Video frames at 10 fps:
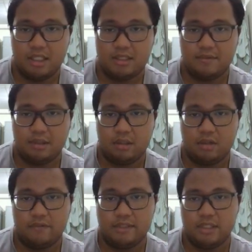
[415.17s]
As for
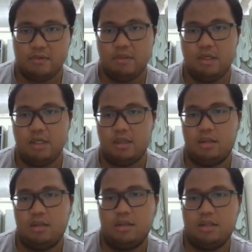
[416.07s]
coefficient, we got
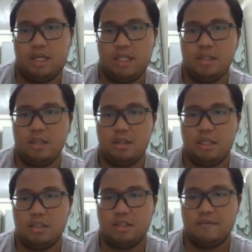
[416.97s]
10,
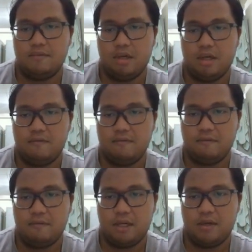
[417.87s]
negative 12,
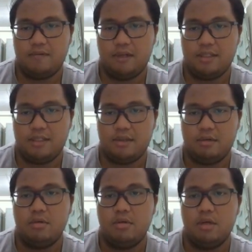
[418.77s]
5, and
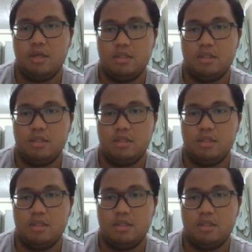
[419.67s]
0,